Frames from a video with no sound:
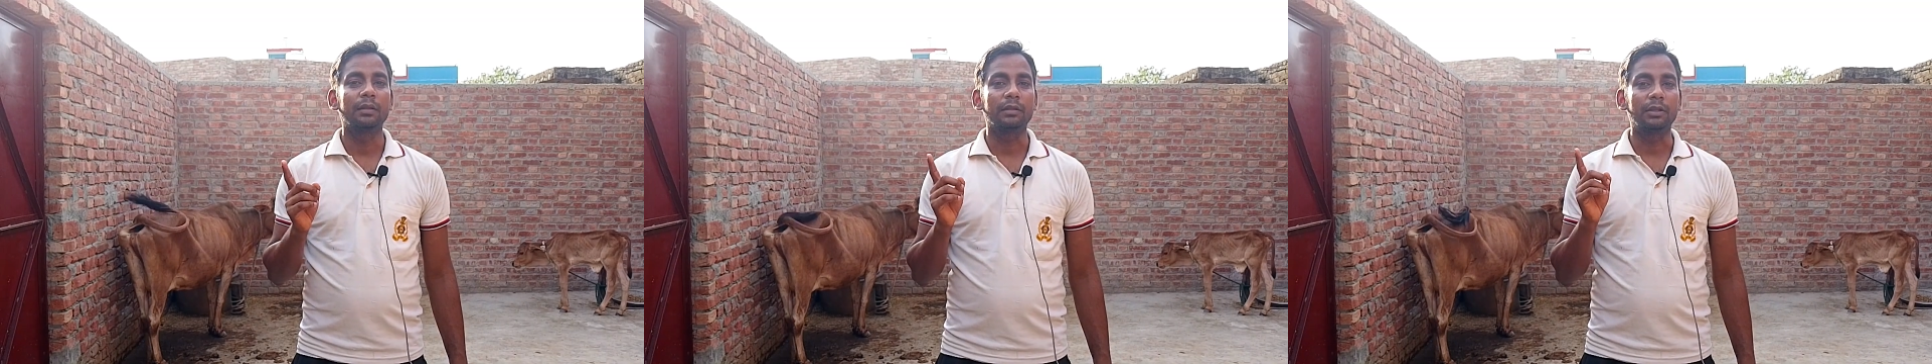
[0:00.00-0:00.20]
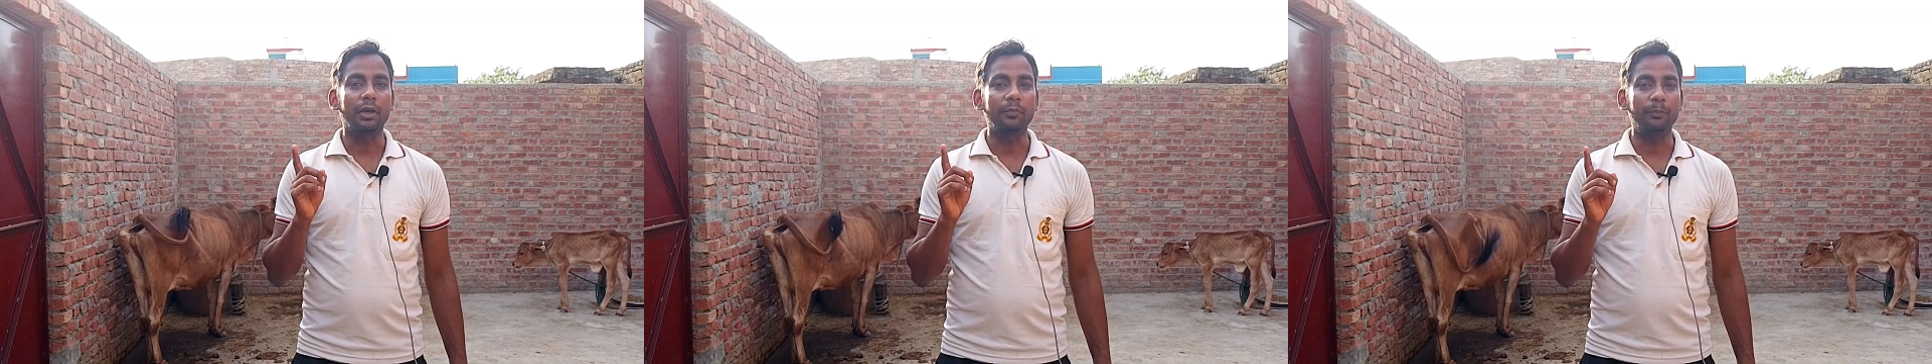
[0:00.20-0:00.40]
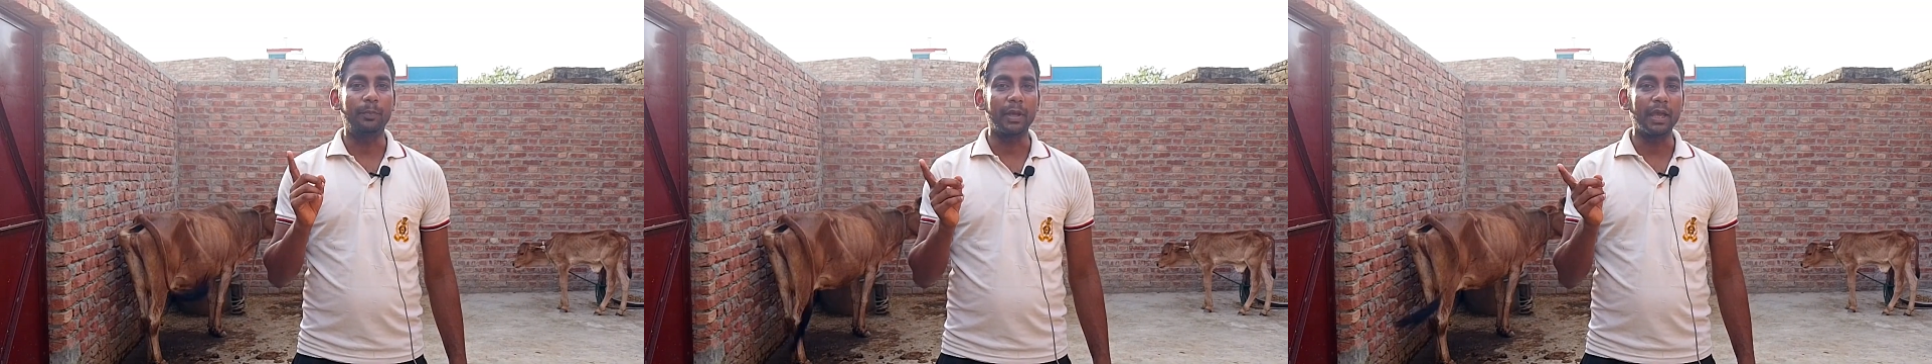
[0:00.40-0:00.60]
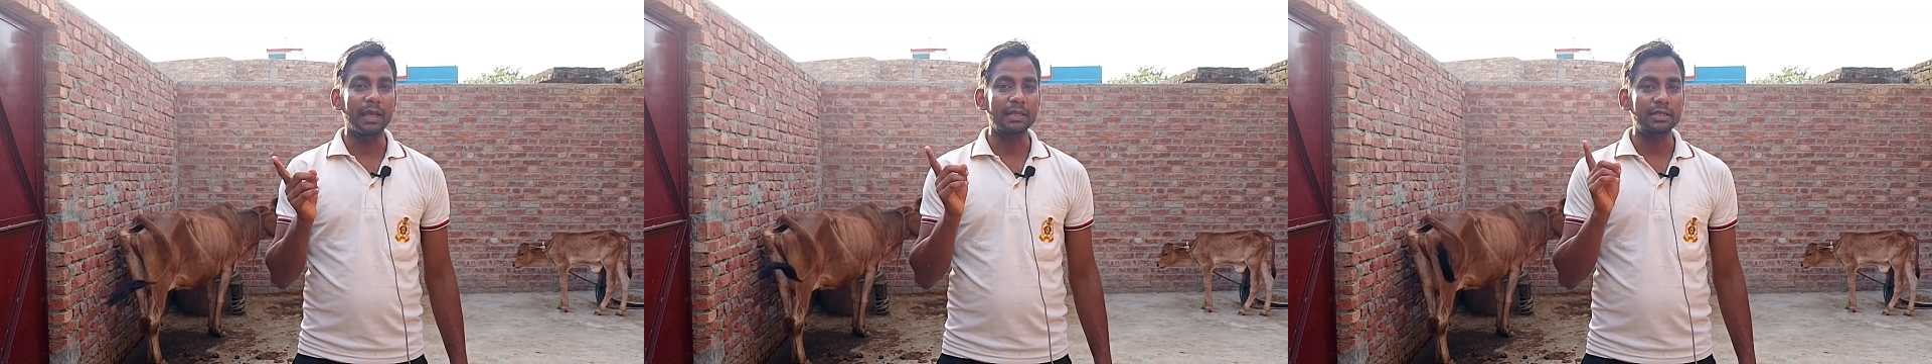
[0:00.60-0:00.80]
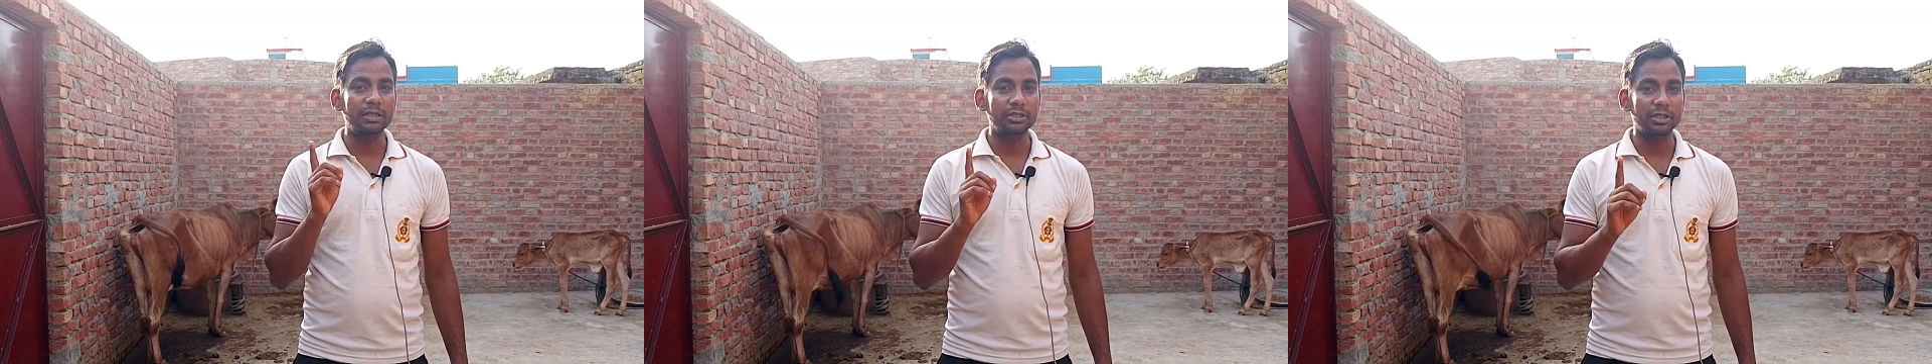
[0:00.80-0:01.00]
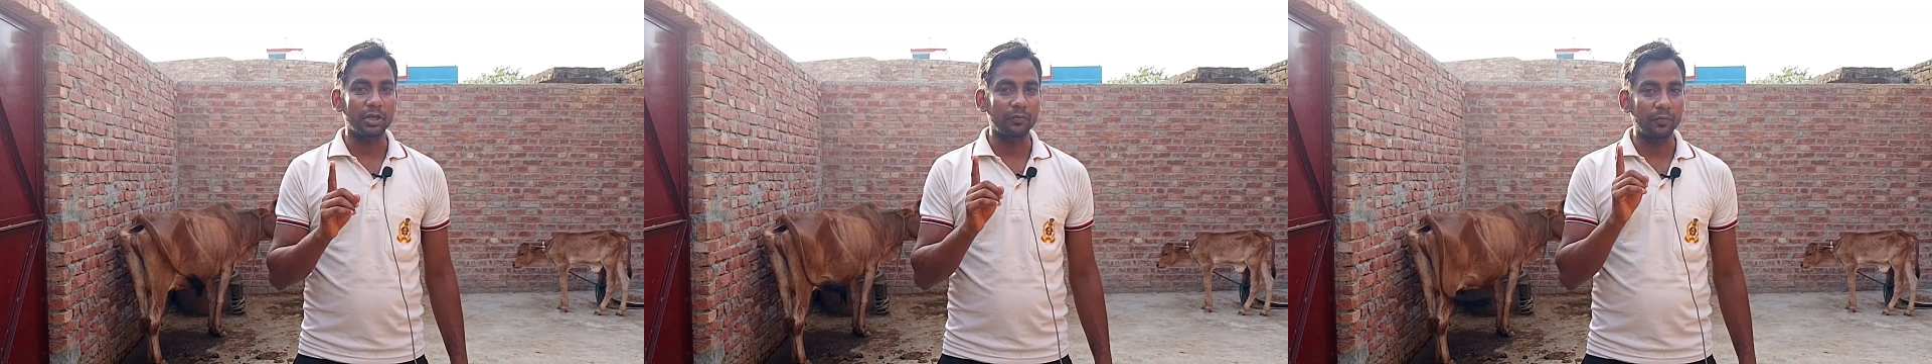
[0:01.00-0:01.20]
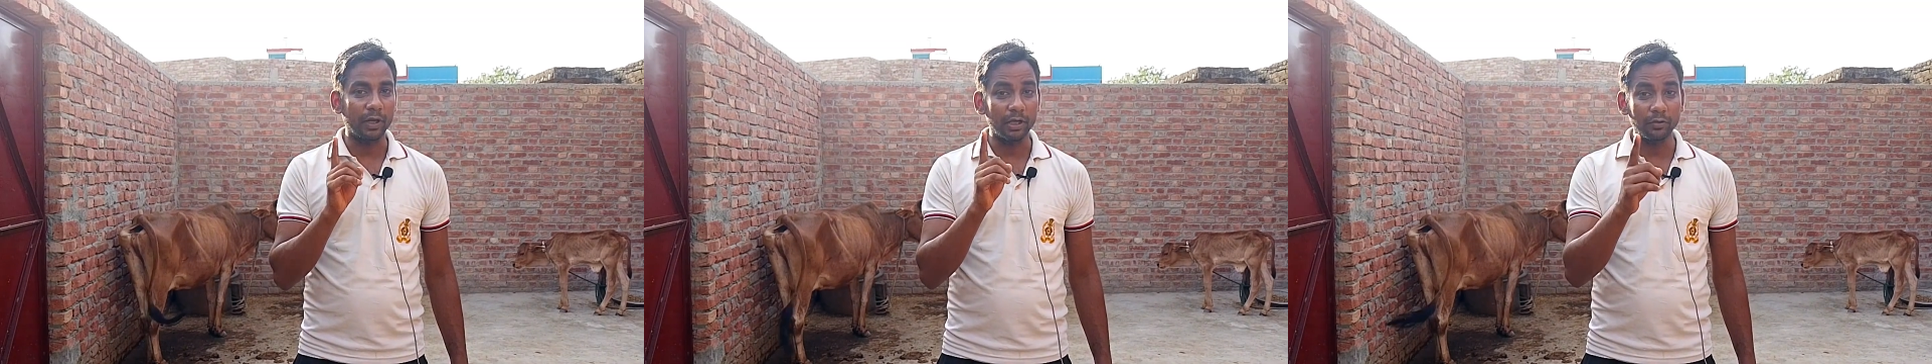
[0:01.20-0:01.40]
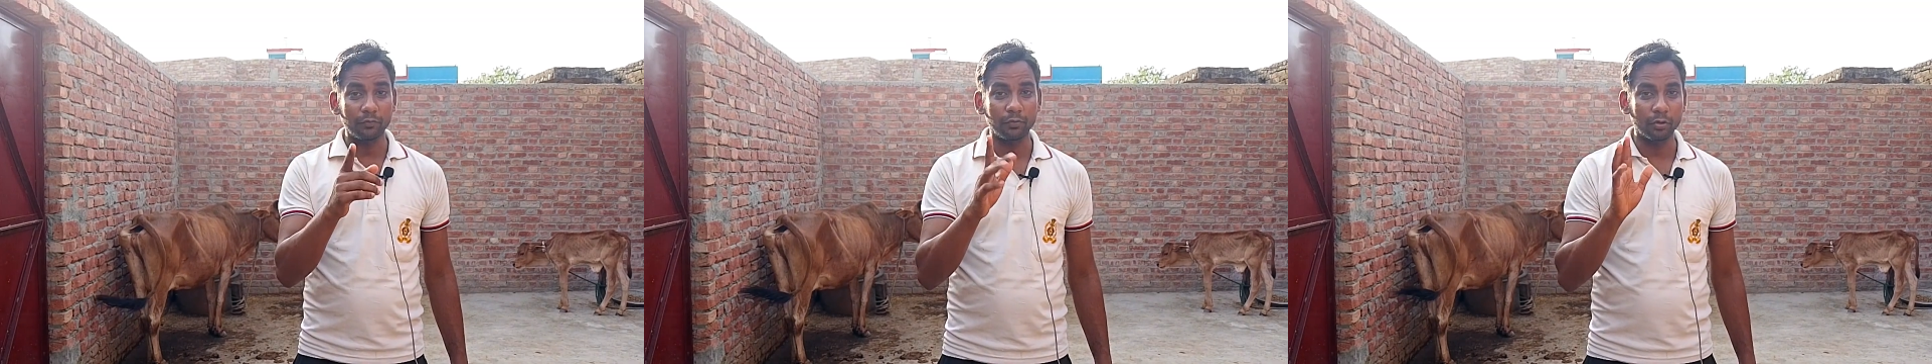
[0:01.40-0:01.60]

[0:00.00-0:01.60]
the best servant